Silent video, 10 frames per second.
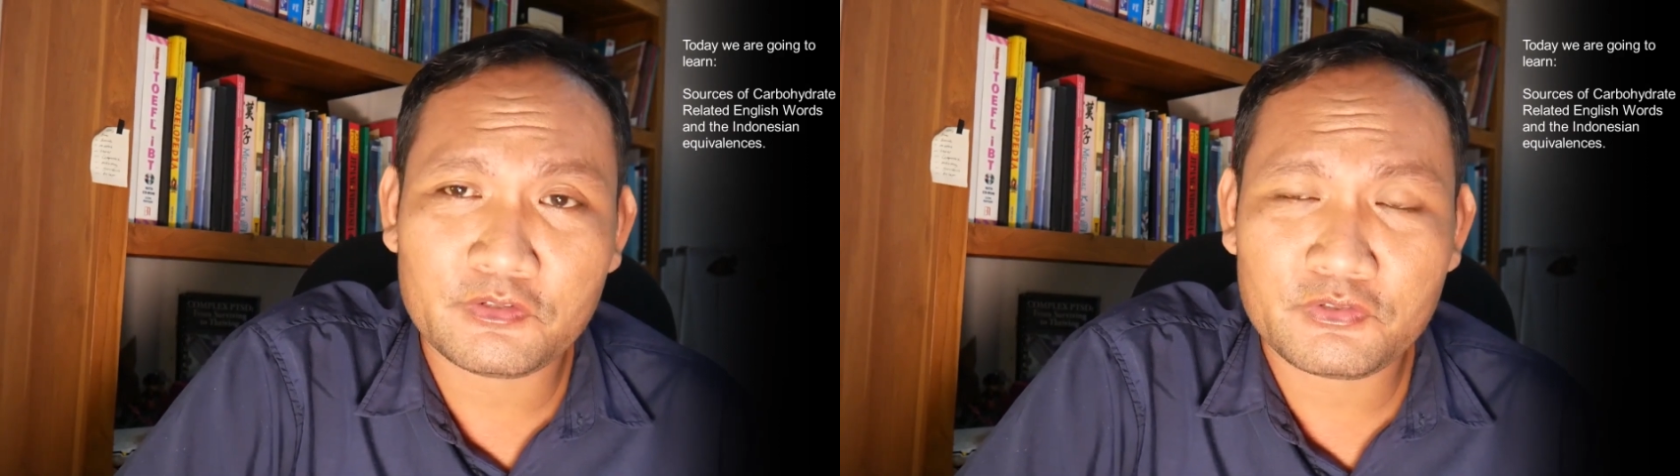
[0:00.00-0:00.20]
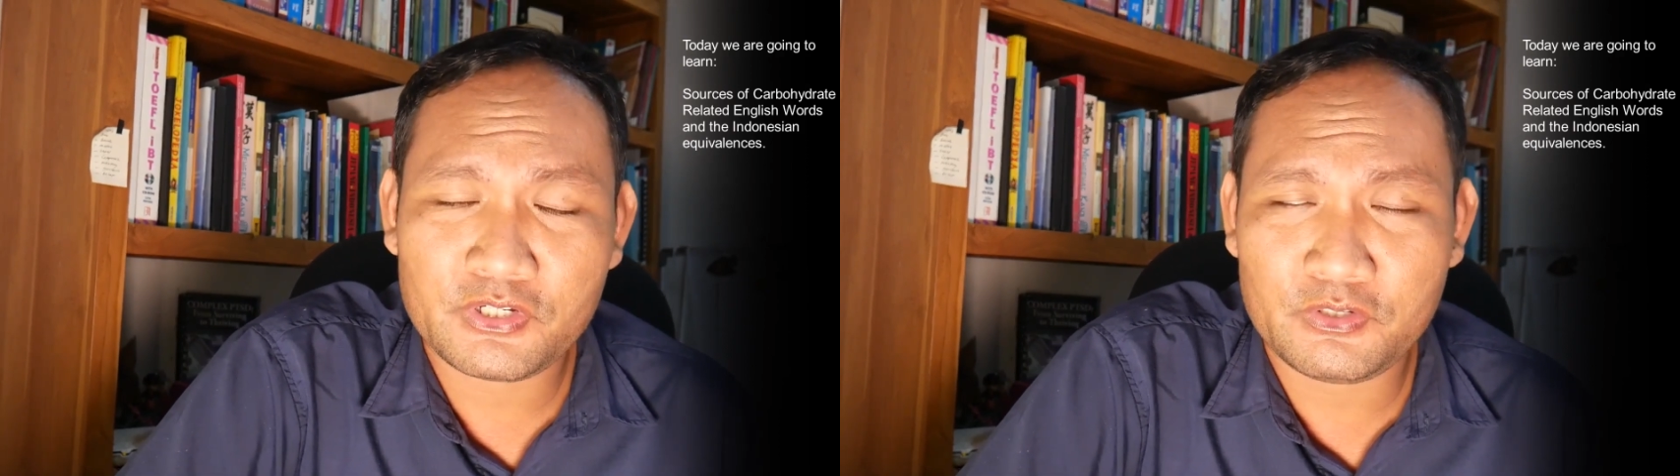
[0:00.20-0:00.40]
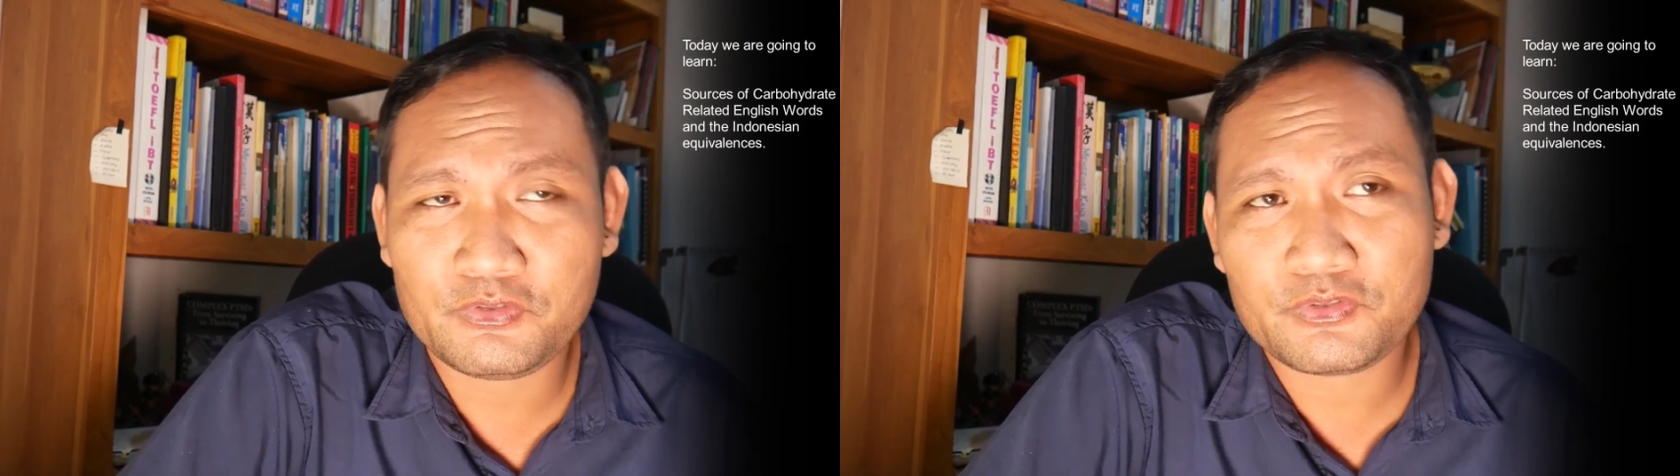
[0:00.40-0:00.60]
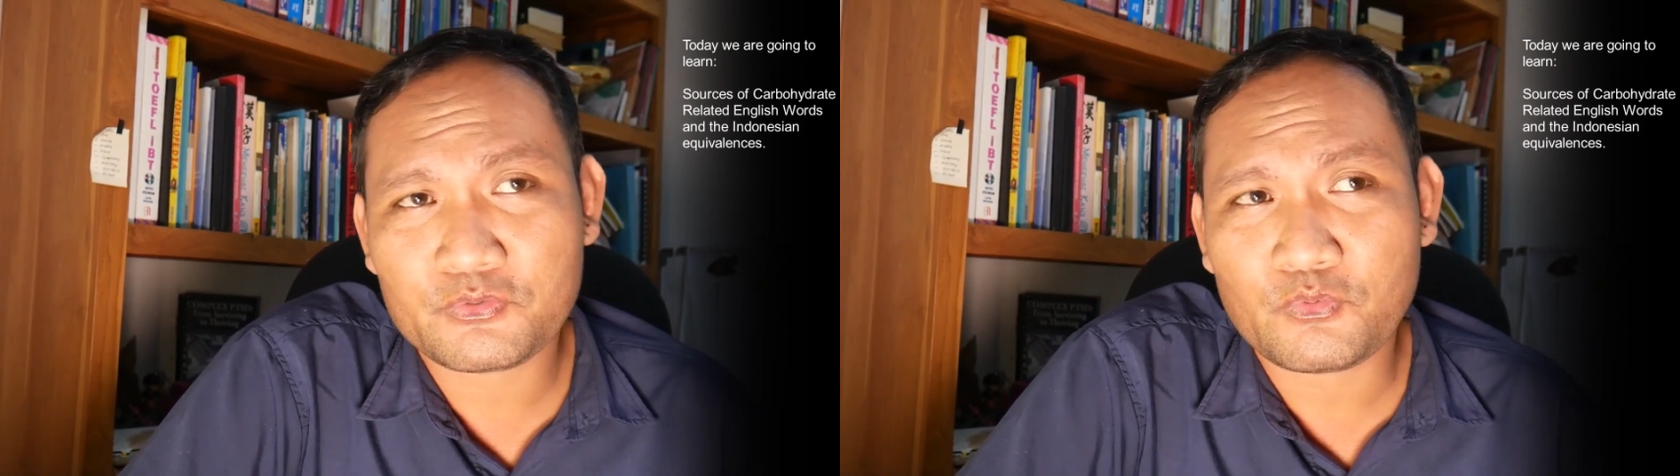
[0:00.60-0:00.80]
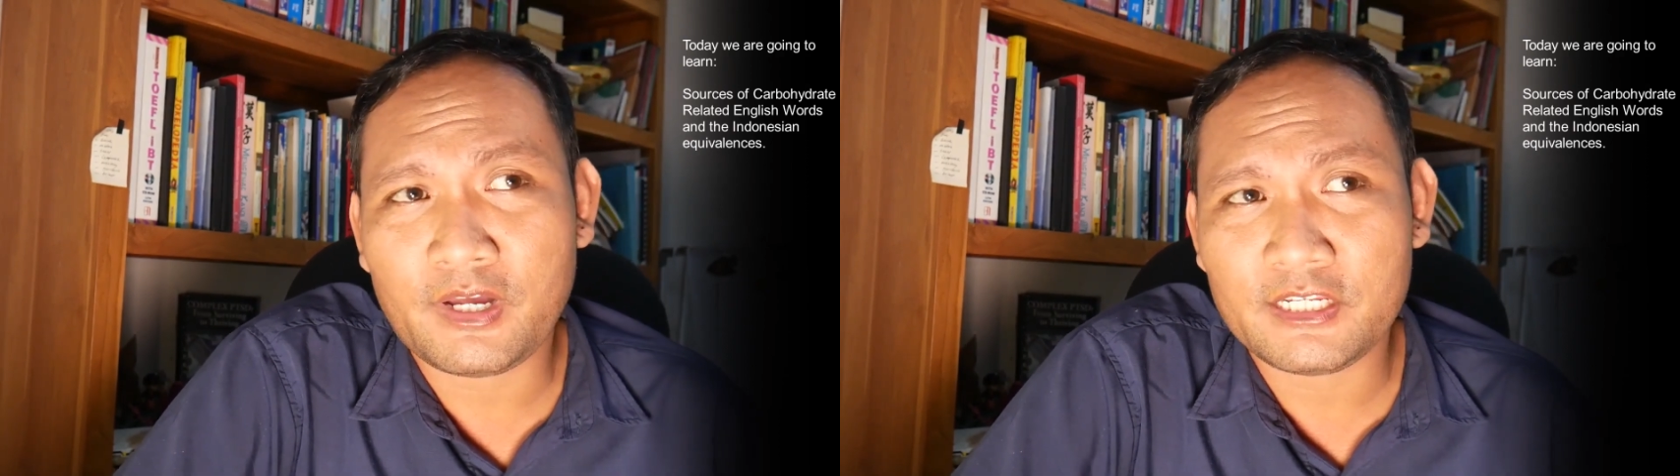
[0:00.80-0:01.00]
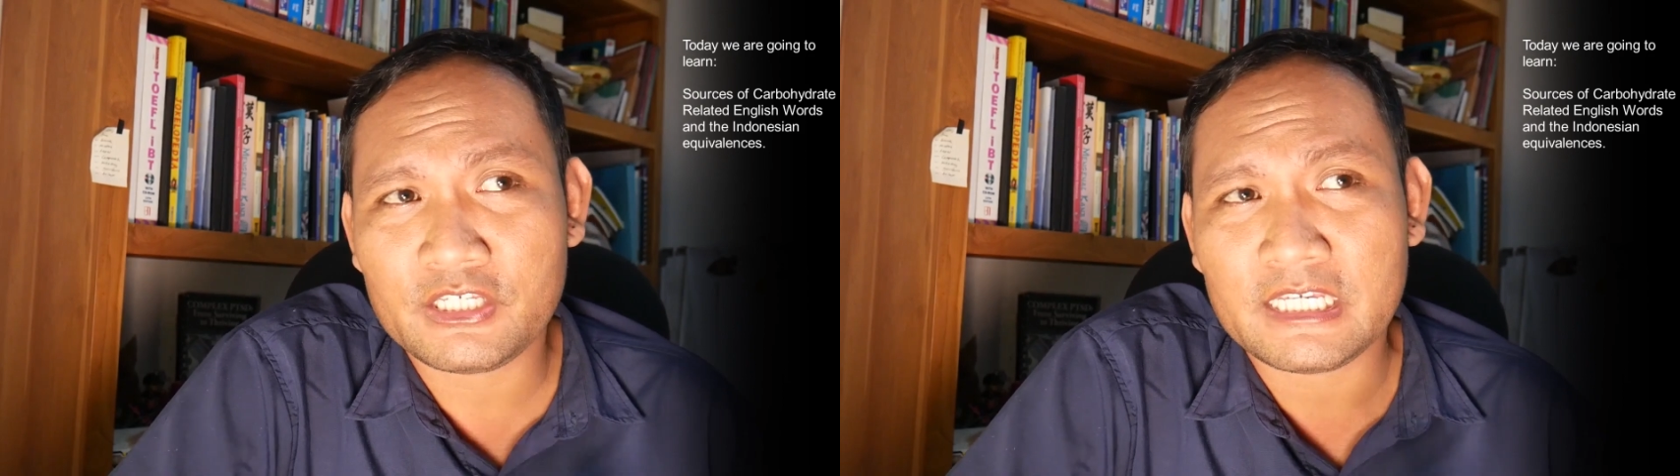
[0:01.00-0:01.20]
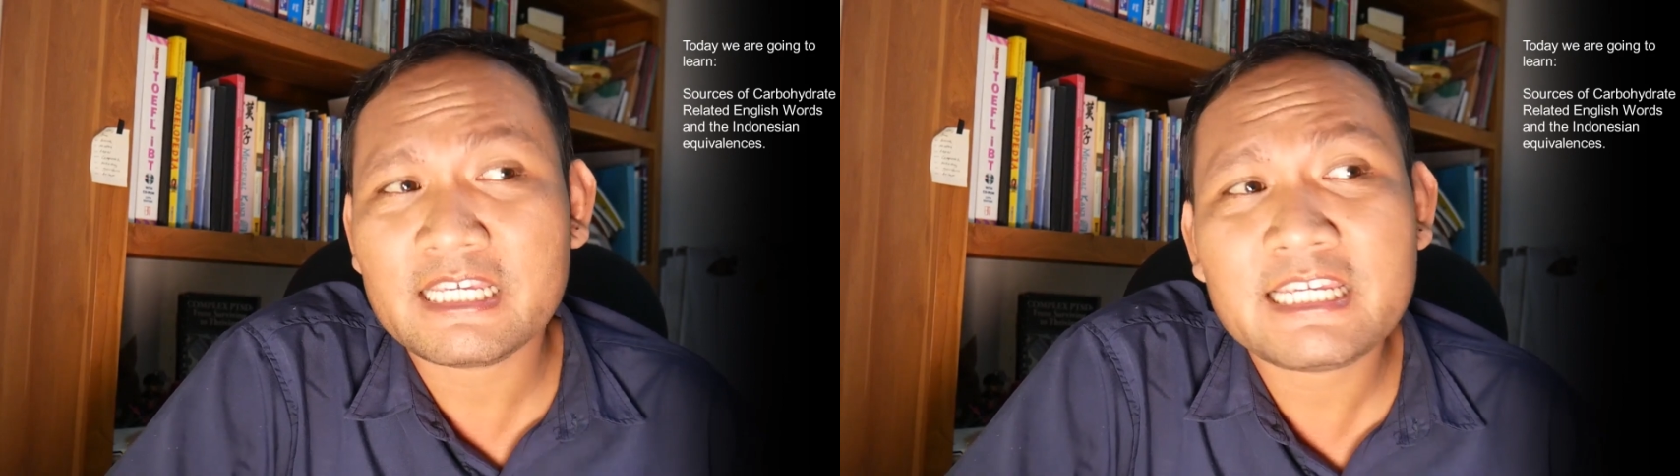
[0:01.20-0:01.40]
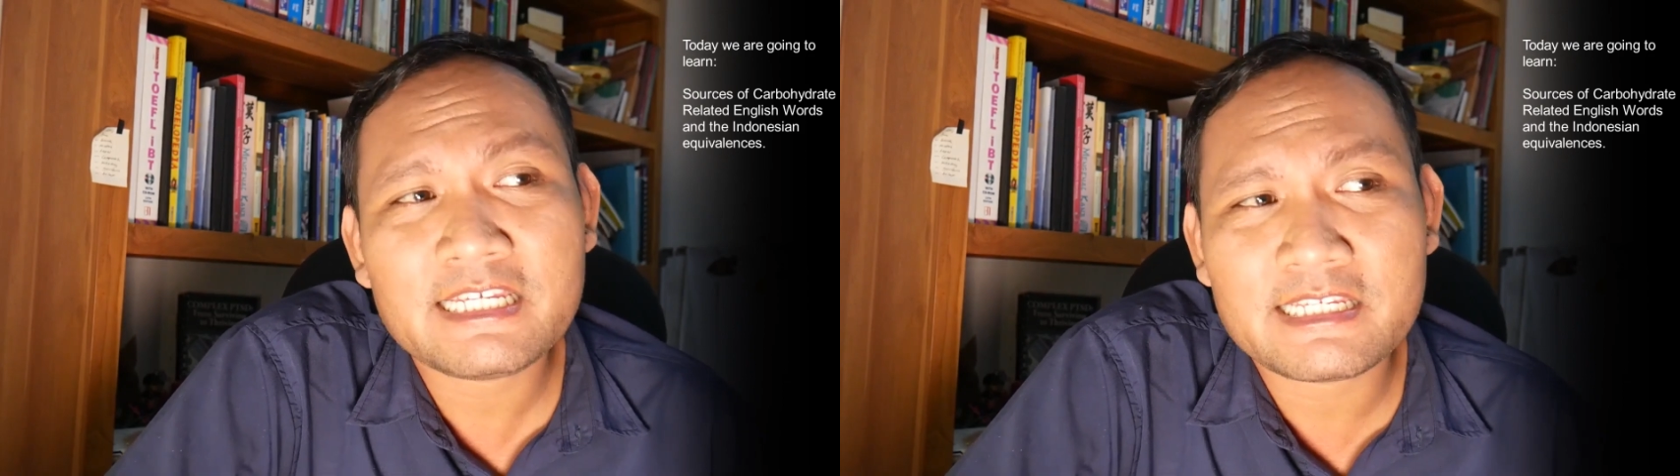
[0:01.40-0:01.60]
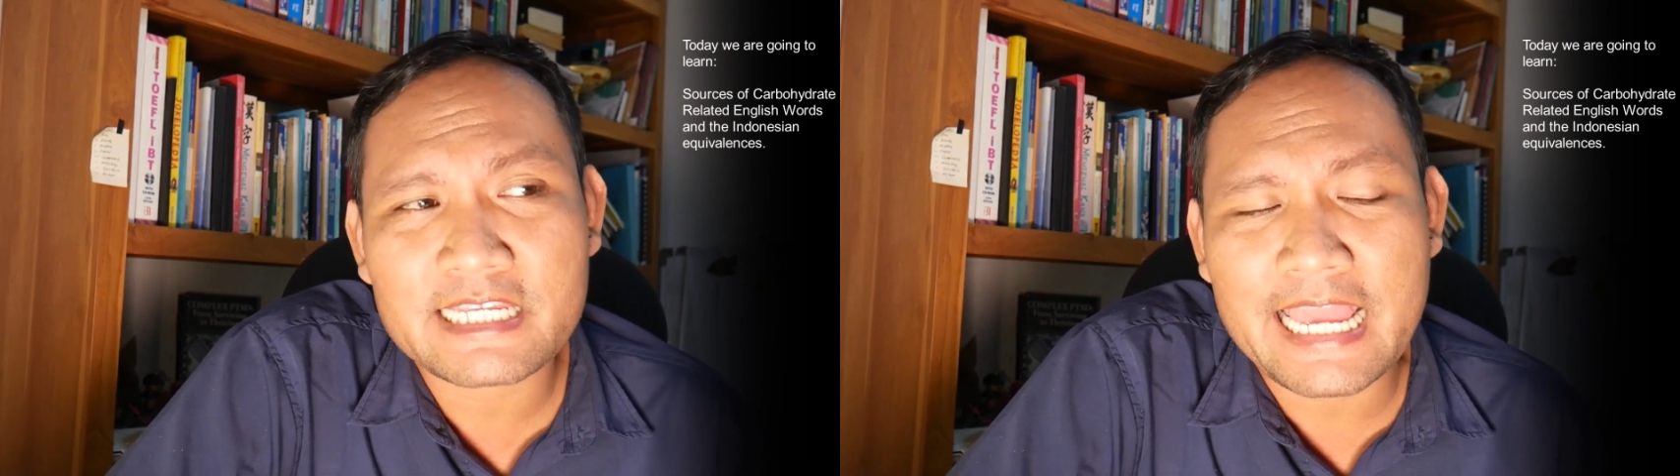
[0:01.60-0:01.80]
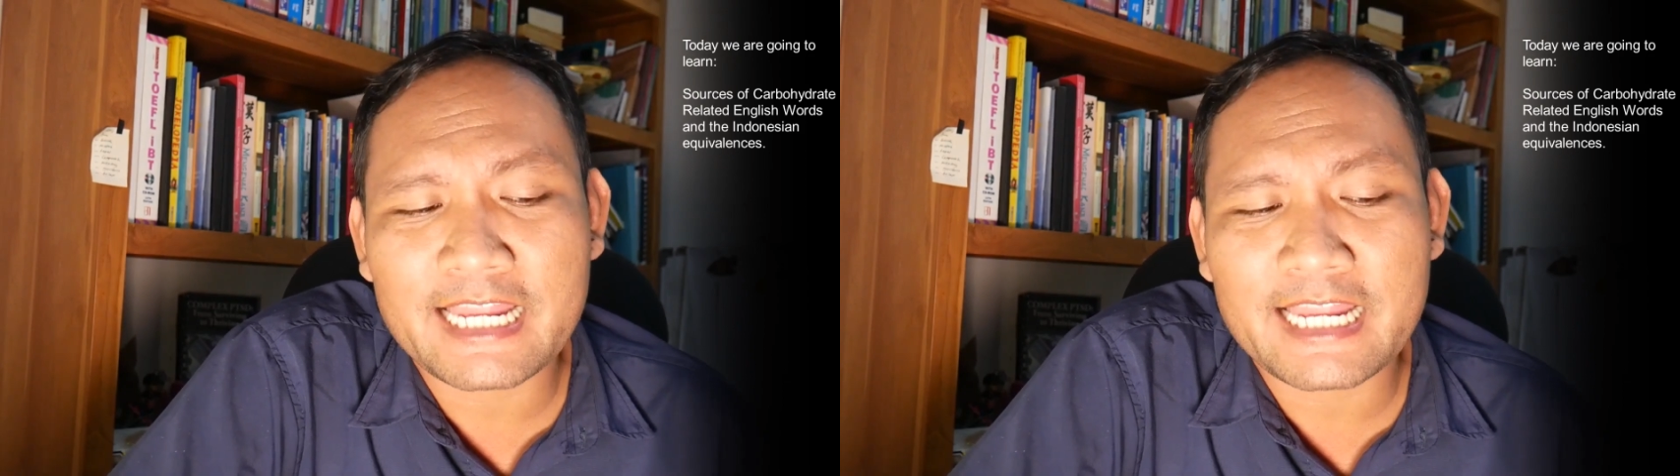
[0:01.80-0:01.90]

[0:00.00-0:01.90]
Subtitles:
to choose what you eat.